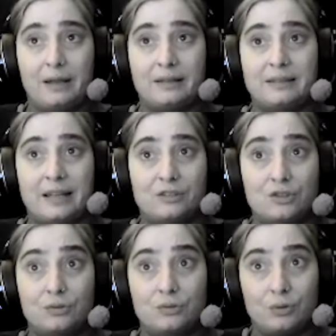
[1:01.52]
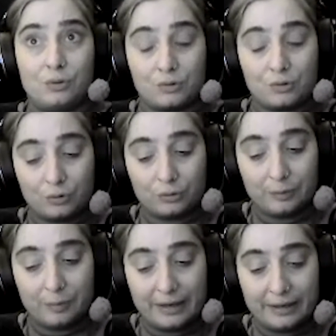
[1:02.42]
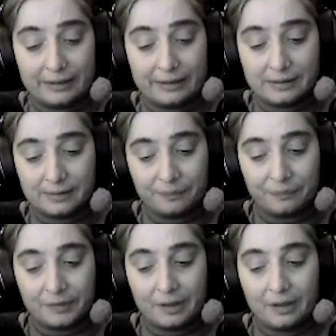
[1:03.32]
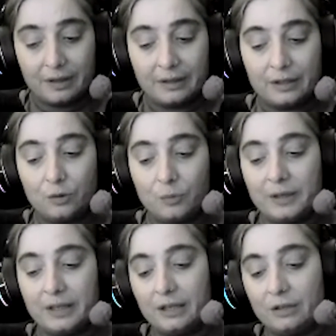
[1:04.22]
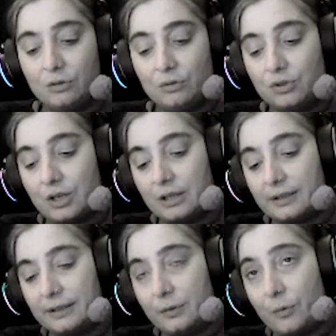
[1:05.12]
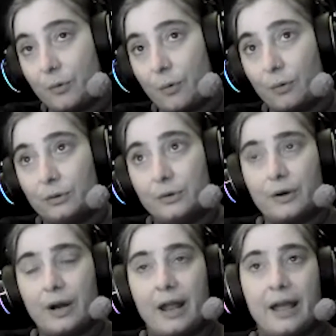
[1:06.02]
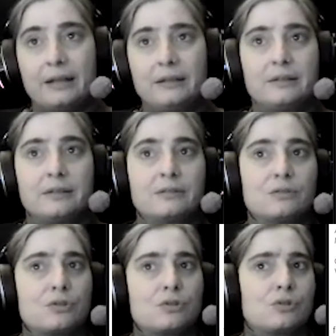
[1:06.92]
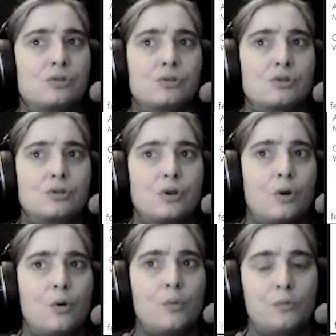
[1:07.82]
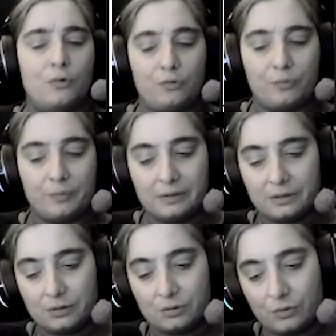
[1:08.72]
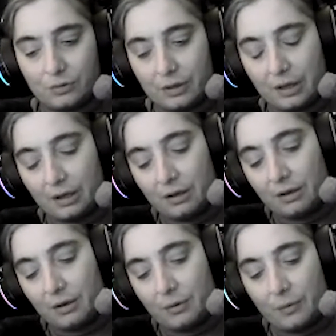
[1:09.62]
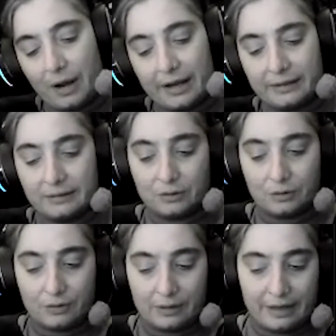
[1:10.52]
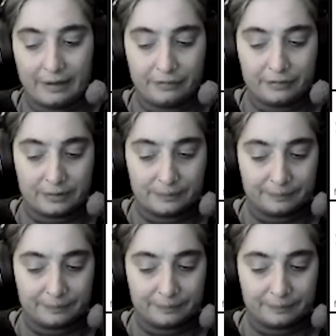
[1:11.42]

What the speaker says: attention to your shoulder blades. Can you begin to gently roll your head, just slow movements to the right and to the left?